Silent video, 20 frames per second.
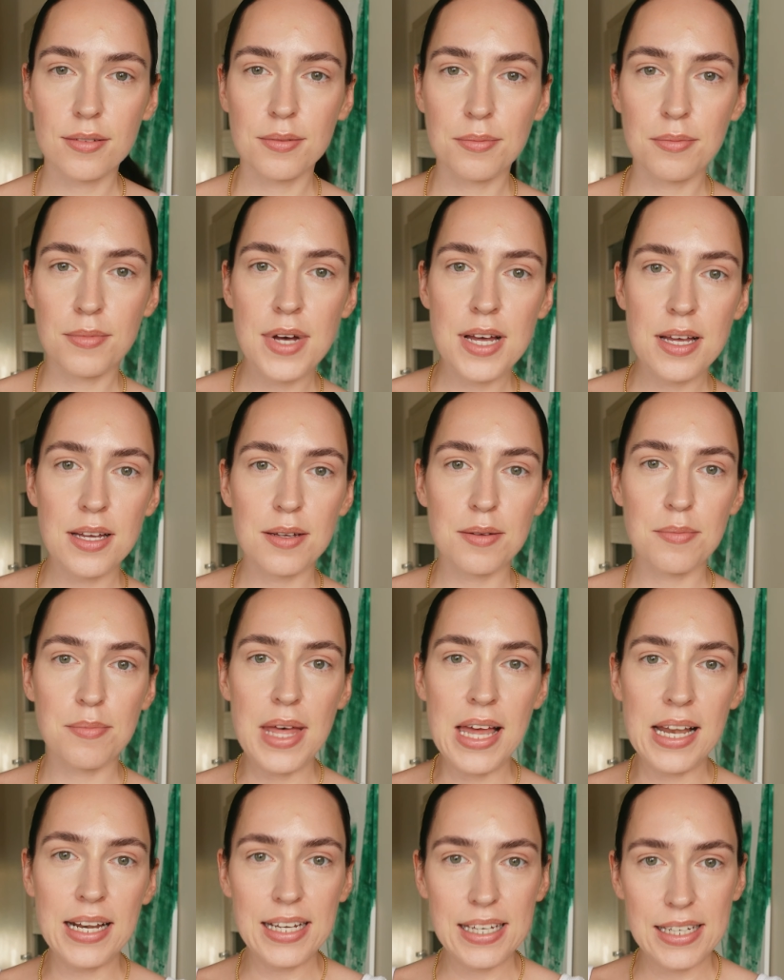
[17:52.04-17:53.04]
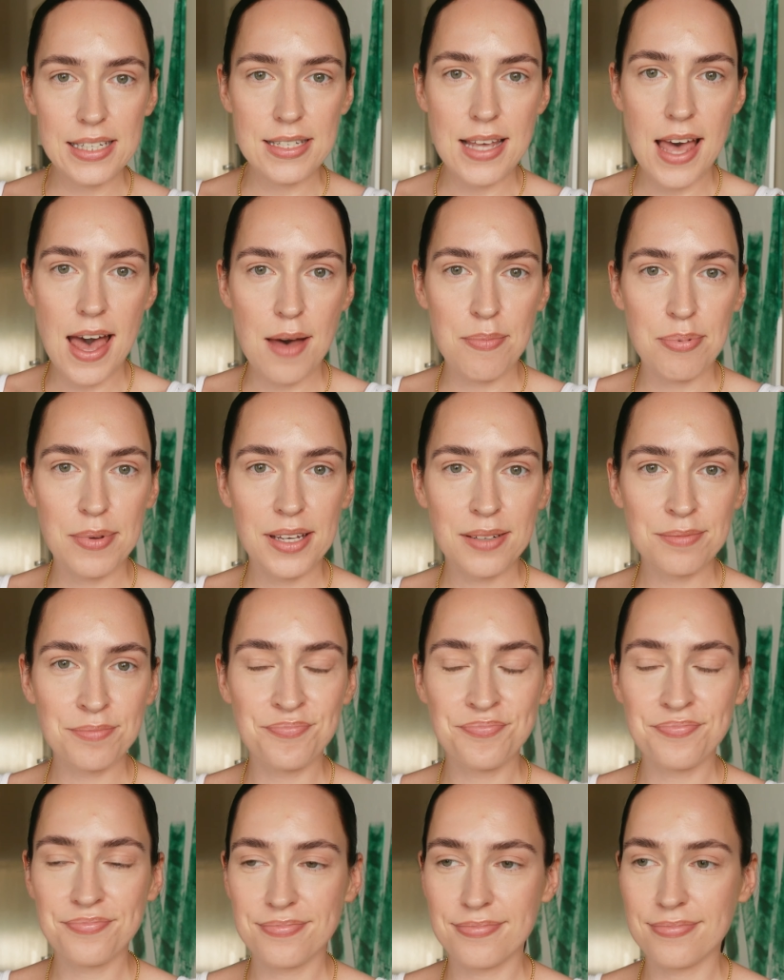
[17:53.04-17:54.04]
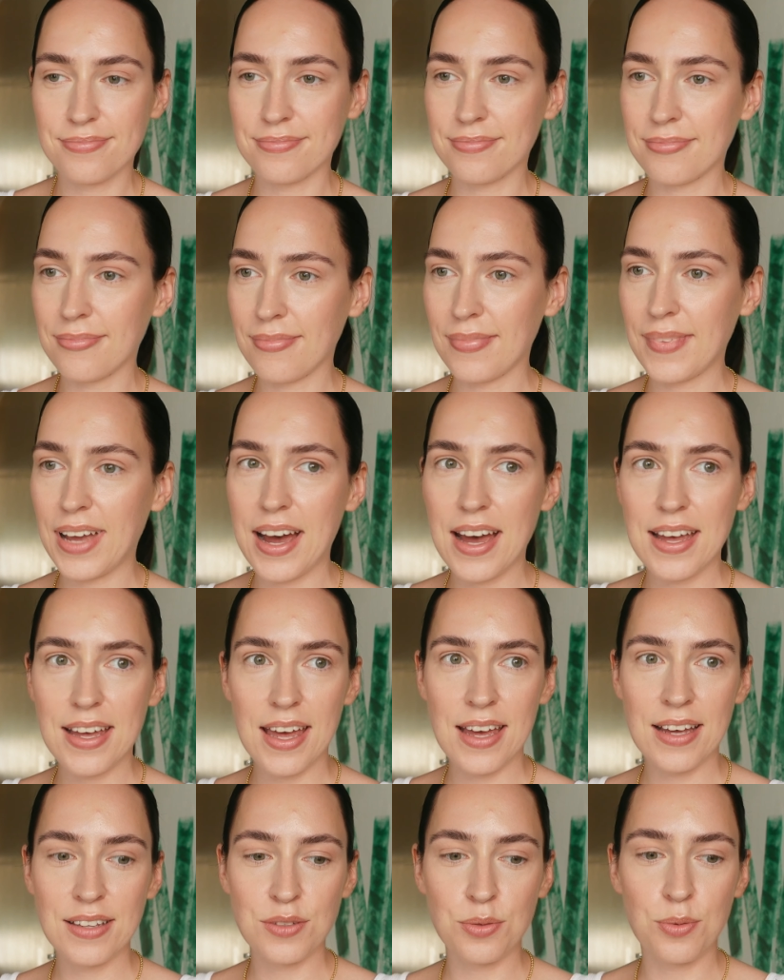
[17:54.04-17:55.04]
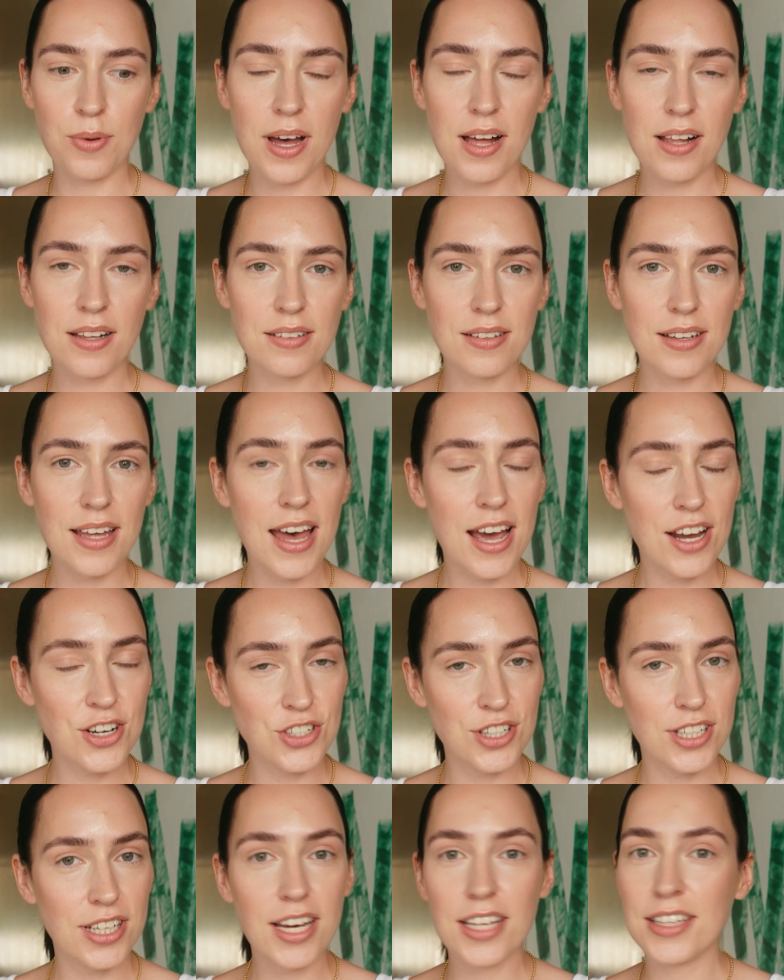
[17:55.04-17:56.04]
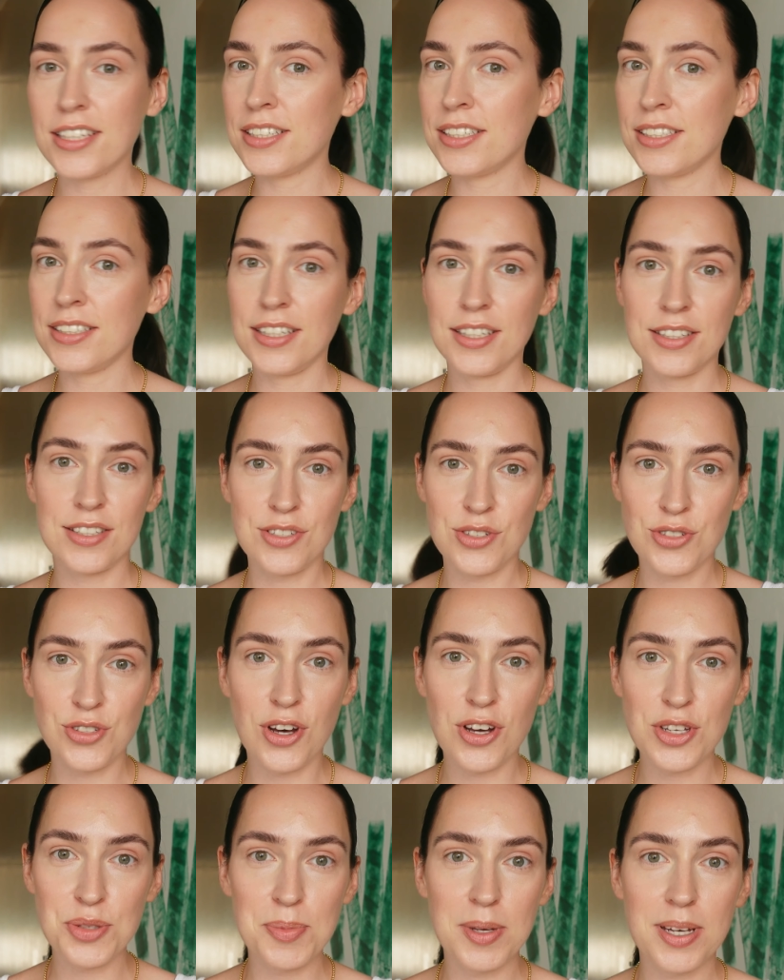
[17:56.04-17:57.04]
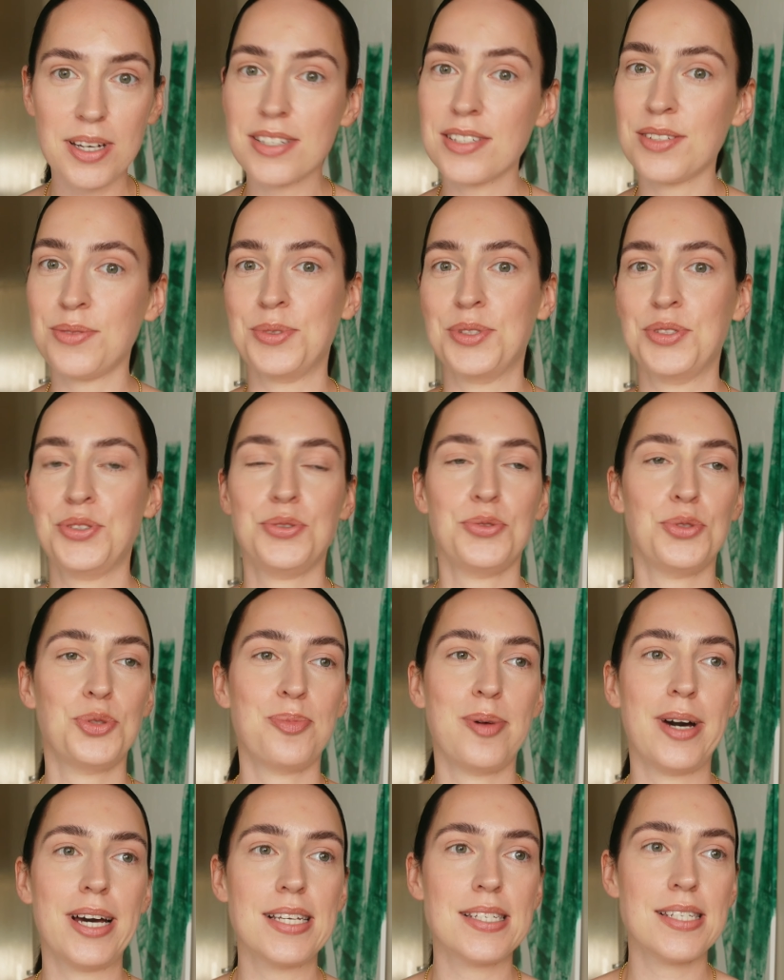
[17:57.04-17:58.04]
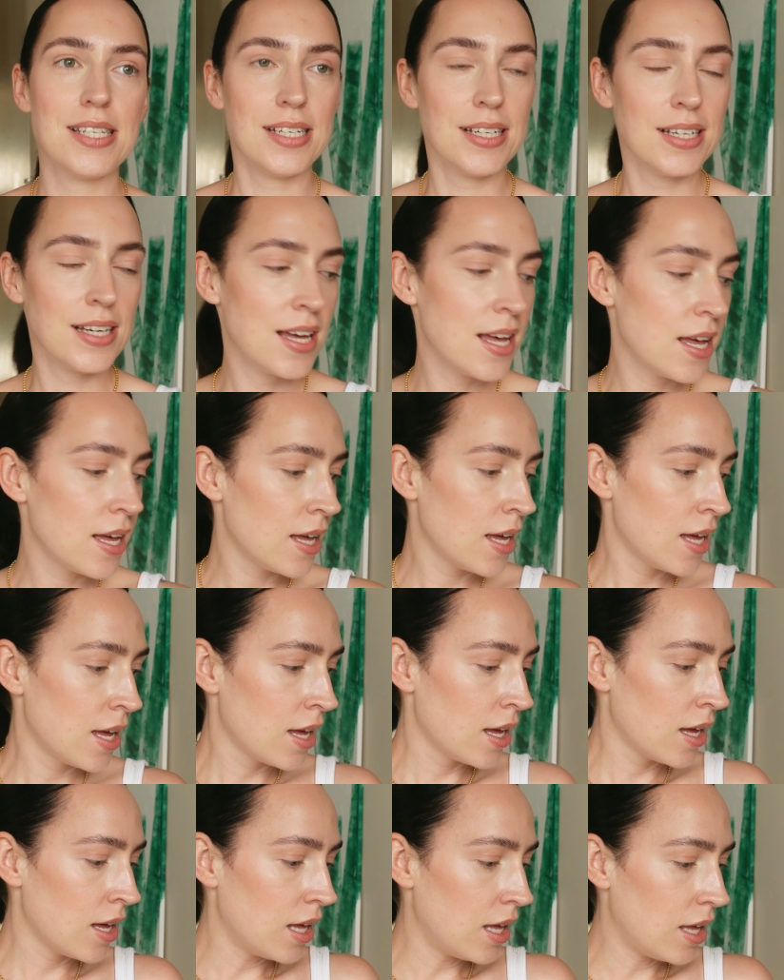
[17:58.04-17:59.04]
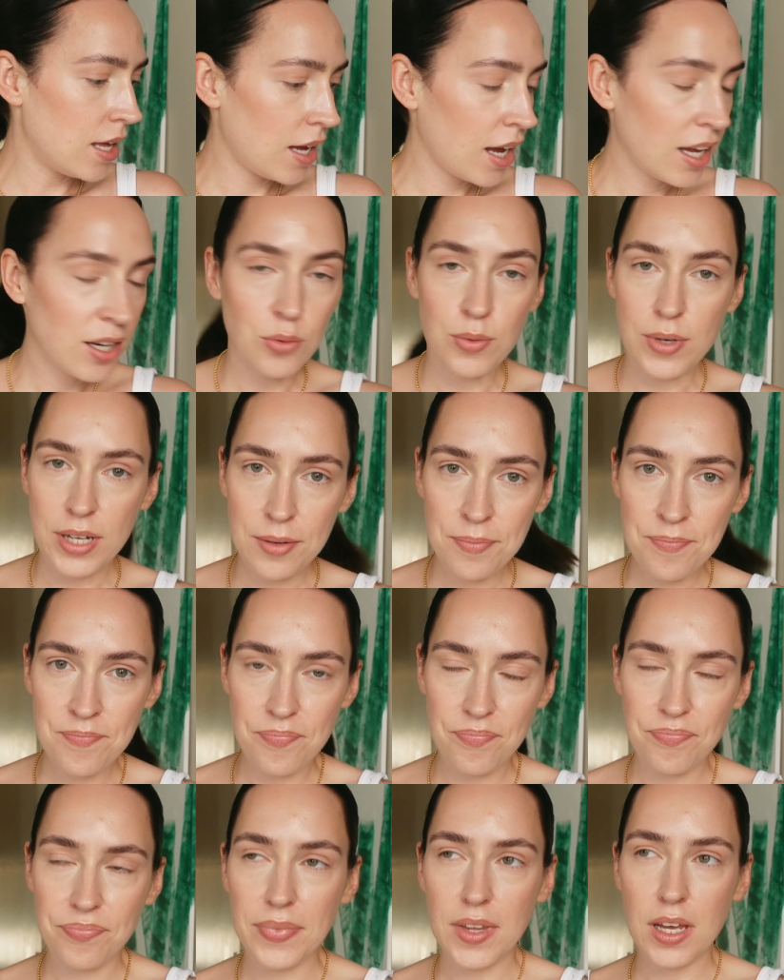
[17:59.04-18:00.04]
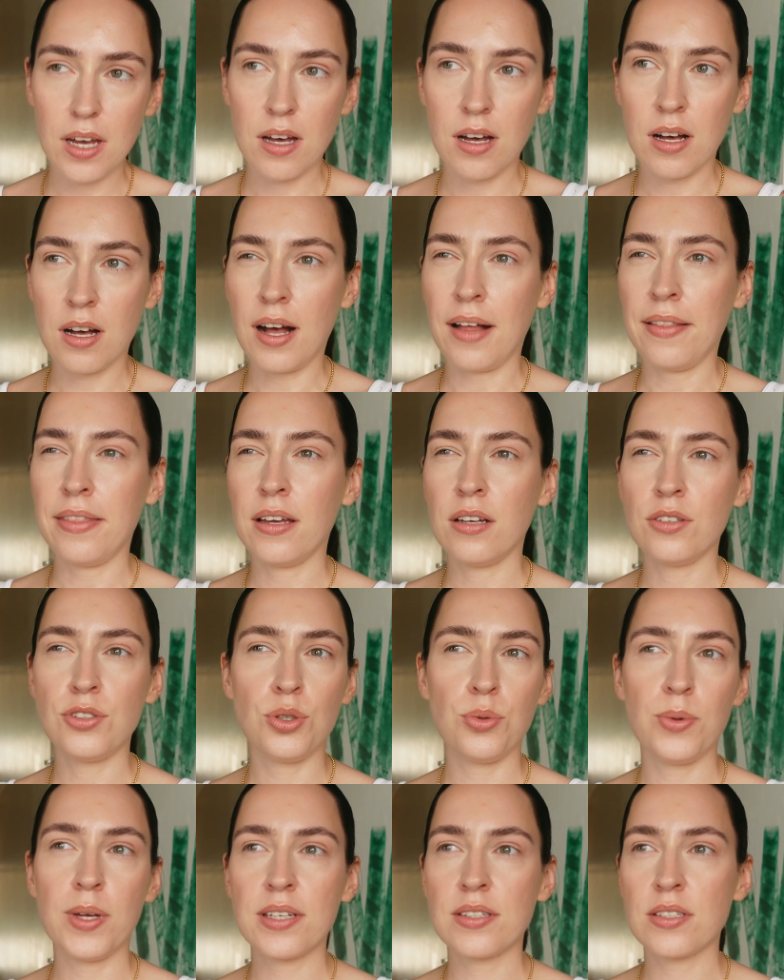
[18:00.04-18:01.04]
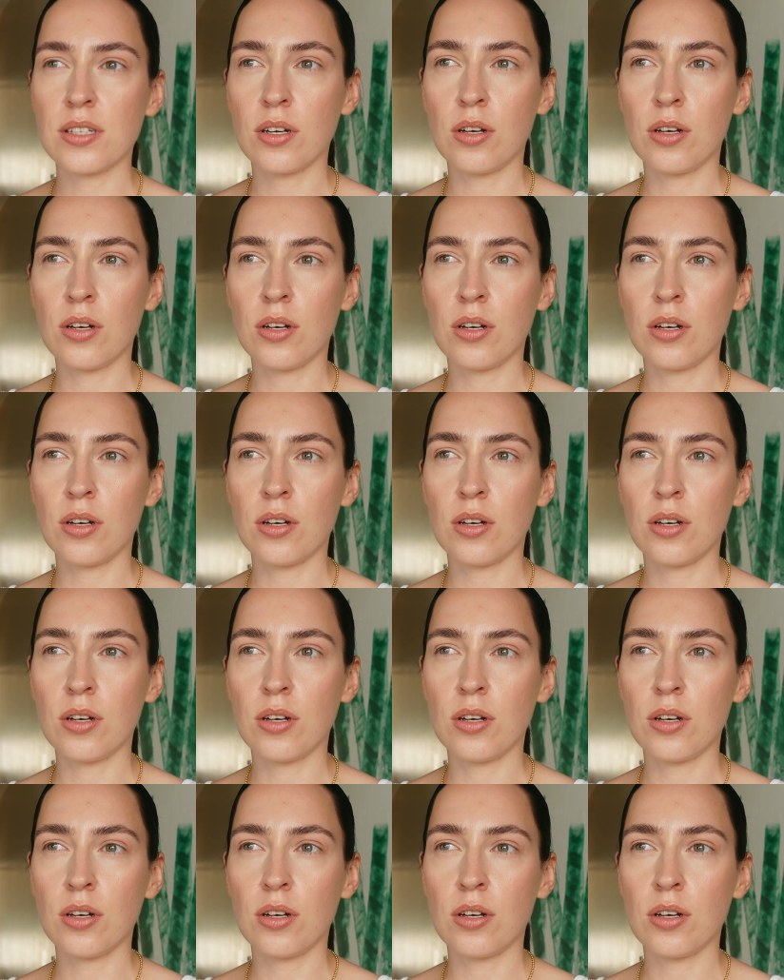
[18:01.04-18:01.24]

My belly is happy. I ate well. Actually, I didn't eat the sauce because it was too spicy. Anyway, uh, I think two weeks